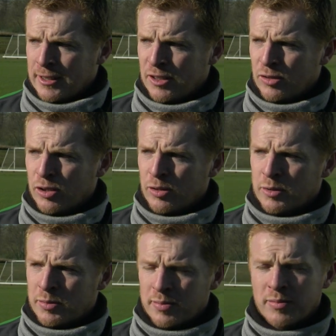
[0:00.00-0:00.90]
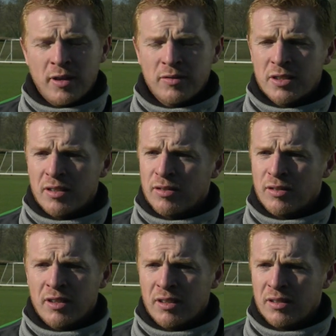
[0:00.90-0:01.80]
You know, Tom's obviously through
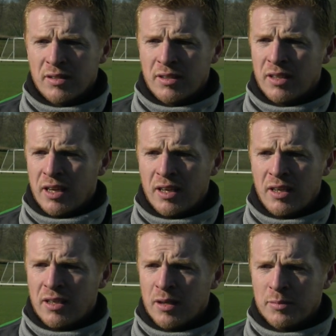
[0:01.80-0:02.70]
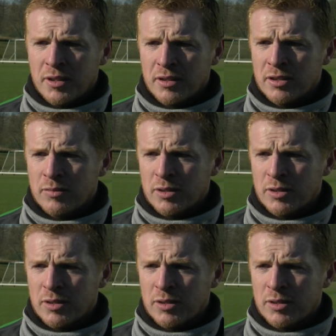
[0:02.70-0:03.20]
the Nike competition,